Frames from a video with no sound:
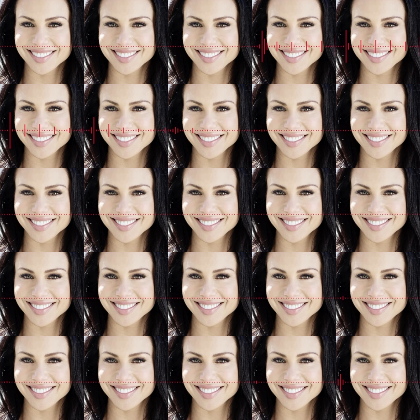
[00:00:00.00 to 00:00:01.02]
but
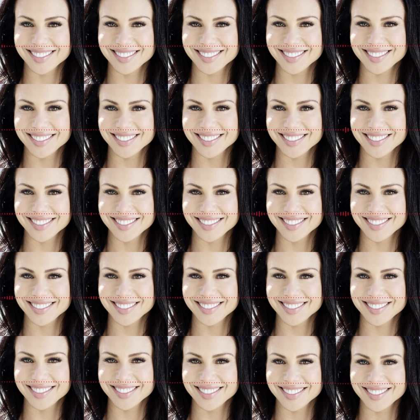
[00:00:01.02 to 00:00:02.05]
the tissue
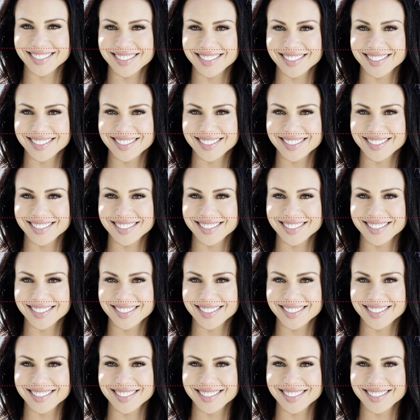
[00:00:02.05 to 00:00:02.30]
changes.